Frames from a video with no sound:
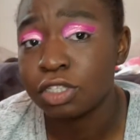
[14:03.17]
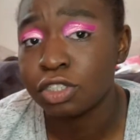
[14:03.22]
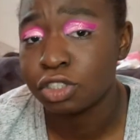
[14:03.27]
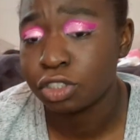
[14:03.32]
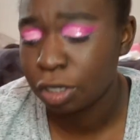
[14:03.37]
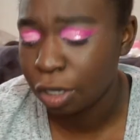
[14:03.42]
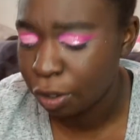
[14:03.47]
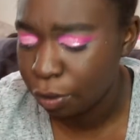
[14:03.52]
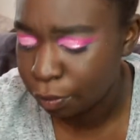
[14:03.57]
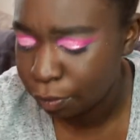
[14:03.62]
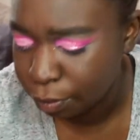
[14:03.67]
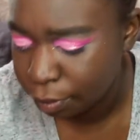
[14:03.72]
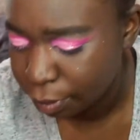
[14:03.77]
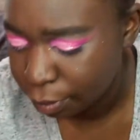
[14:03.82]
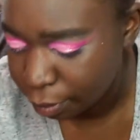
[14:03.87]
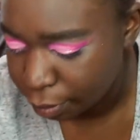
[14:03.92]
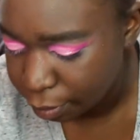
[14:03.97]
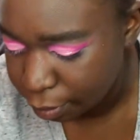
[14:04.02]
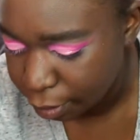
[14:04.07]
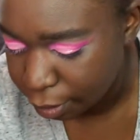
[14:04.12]
show.
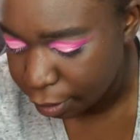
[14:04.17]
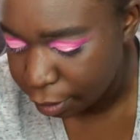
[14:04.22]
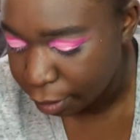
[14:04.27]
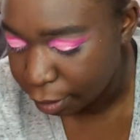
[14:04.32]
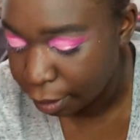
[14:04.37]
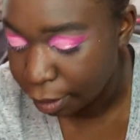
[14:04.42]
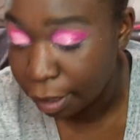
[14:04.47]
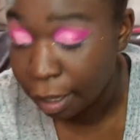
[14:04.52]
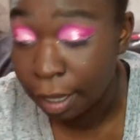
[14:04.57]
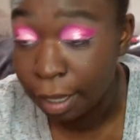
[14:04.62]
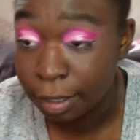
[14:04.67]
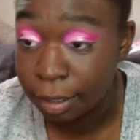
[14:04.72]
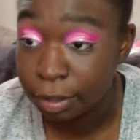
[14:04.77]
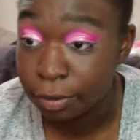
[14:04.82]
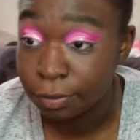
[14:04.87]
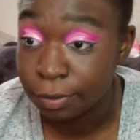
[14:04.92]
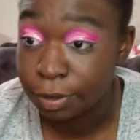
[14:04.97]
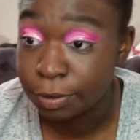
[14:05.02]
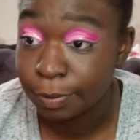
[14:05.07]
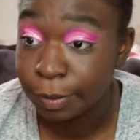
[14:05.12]
I can
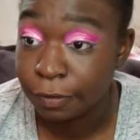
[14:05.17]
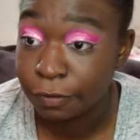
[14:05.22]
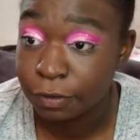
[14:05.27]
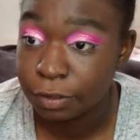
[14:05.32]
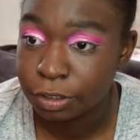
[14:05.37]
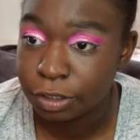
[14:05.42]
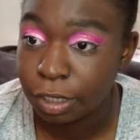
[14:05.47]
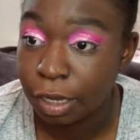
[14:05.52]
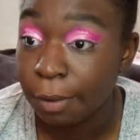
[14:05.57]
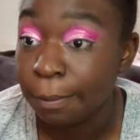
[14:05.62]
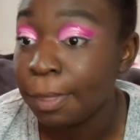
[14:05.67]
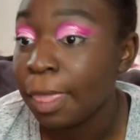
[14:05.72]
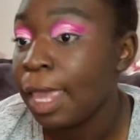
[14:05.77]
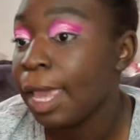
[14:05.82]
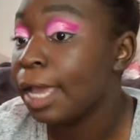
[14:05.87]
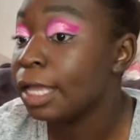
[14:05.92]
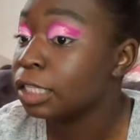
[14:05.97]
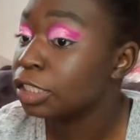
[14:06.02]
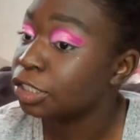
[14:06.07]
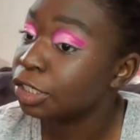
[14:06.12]
only speak for the show.
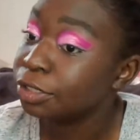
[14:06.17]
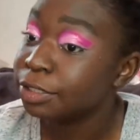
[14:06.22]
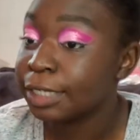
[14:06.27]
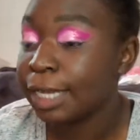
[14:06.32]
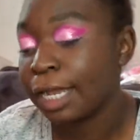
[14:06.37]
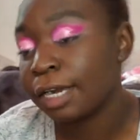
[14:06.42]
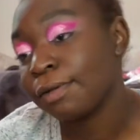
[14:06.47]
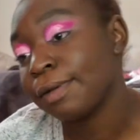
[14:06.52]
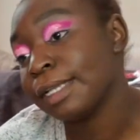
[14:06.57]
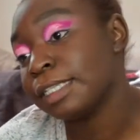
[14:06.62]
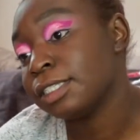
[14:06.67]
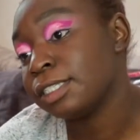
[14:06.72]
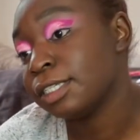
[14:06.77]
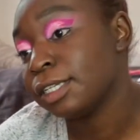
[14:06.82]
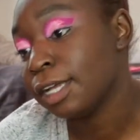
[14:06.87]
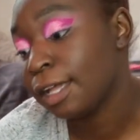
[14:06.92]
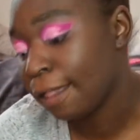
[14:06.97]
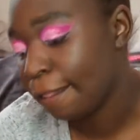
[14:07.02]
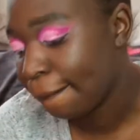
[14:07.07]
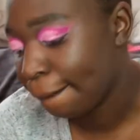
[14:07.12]
In the show, she kind of writes
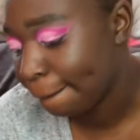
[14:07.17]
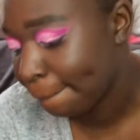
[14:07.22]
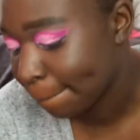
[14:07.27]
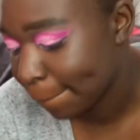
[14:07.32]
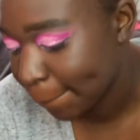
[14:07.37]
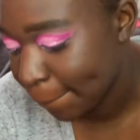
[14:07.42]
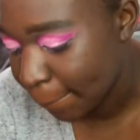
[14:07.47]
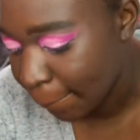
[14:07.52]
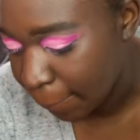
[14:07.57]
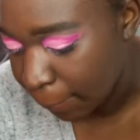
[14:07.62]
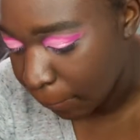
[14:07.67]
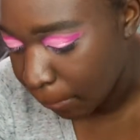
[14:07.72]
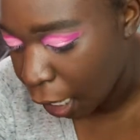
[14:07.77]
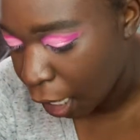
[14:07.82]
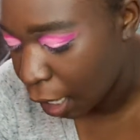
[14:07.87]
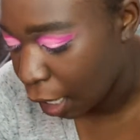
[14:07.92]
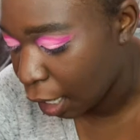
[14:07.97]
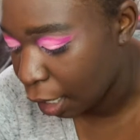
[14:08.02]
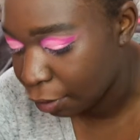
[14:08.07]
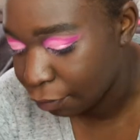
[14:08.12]
to
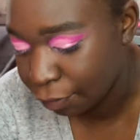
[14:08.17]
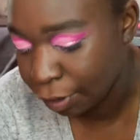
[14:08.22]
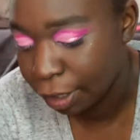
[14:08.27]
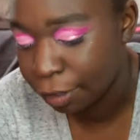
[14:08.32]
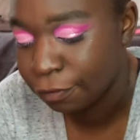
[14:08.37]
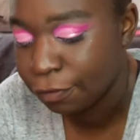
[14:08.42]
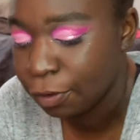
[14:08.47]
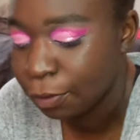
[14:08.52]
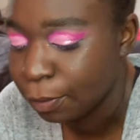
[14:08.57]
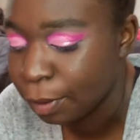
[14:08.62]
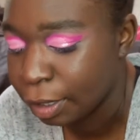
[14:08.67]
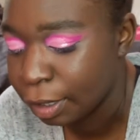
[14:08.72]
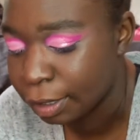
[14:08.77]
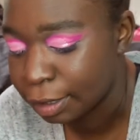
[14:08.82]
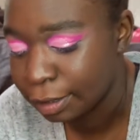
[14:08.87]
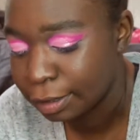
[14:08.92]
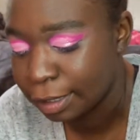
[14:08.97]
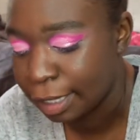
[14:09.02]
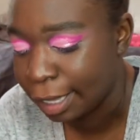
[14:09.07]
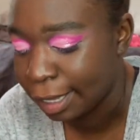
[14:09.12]
Henry, if you will, and
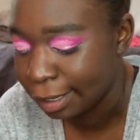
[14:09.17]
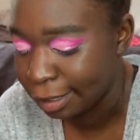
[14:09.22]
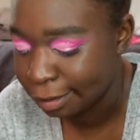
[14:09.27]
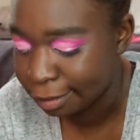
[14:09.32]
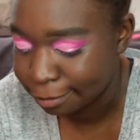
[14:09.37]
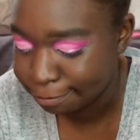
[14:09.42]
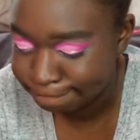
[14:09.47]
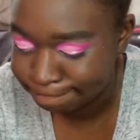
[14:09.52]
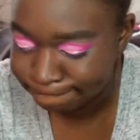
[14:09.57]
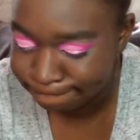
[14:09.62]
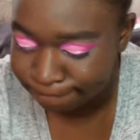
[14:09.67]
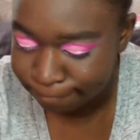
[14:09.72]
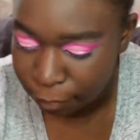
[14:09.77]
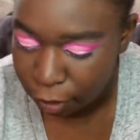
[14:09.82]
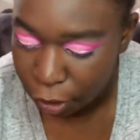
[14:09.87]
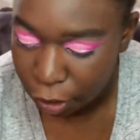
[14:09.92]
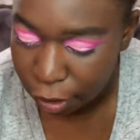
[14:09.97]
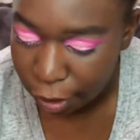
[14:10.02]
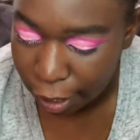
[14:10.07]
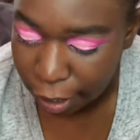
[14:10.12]
is like,
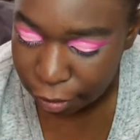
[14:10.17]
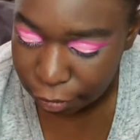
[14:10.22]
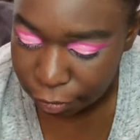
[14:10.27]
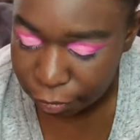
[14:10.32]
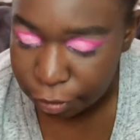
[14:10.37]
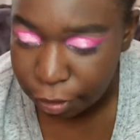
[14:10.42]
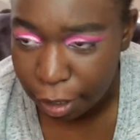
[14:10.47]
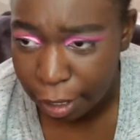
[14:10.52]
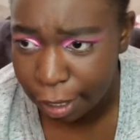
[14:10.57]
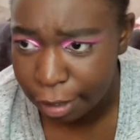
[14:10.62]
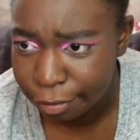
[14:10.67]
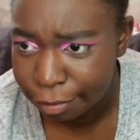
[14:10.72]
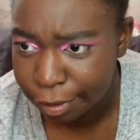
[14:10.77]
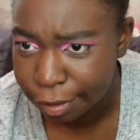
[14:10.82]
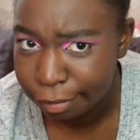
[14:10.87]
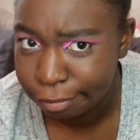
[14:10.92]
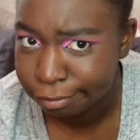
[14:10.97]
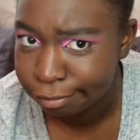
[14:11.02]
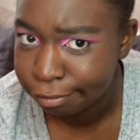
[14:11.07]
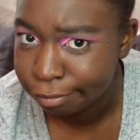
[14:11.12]
or not
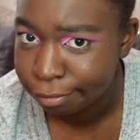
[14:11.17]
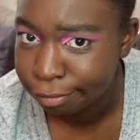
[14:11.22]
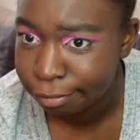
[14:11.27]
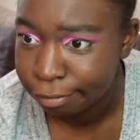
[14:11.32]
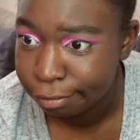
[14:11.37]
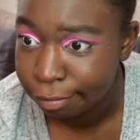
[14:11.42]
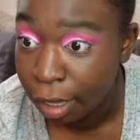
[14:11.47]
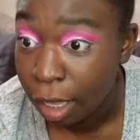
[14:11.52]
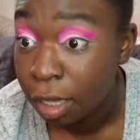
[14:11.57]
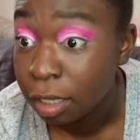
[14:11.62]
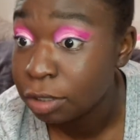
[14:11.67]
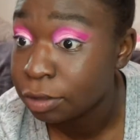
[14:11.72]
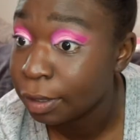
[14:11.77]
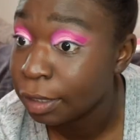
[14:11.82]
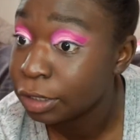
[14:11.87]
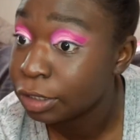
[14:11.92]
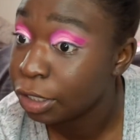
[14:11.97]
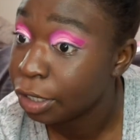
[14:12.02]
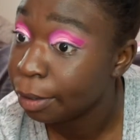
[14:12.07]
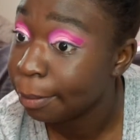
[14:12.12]
Henry. She
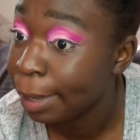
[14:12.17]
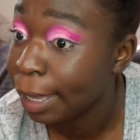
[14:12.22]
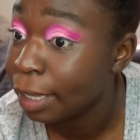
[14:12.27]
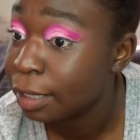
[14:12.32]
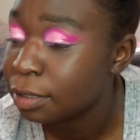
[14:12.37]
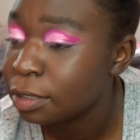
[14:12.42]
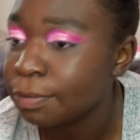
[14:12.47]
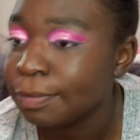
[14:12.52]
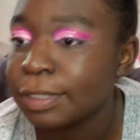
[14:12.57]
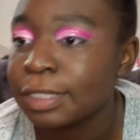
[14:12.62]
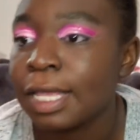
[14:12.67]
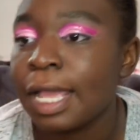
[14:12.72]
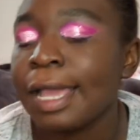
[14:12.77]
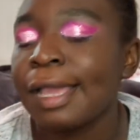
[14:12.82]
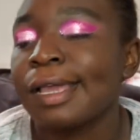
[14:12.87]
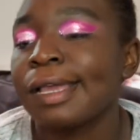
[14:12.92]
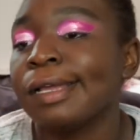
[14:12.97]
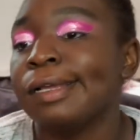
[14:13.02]
writes to her mans and was like,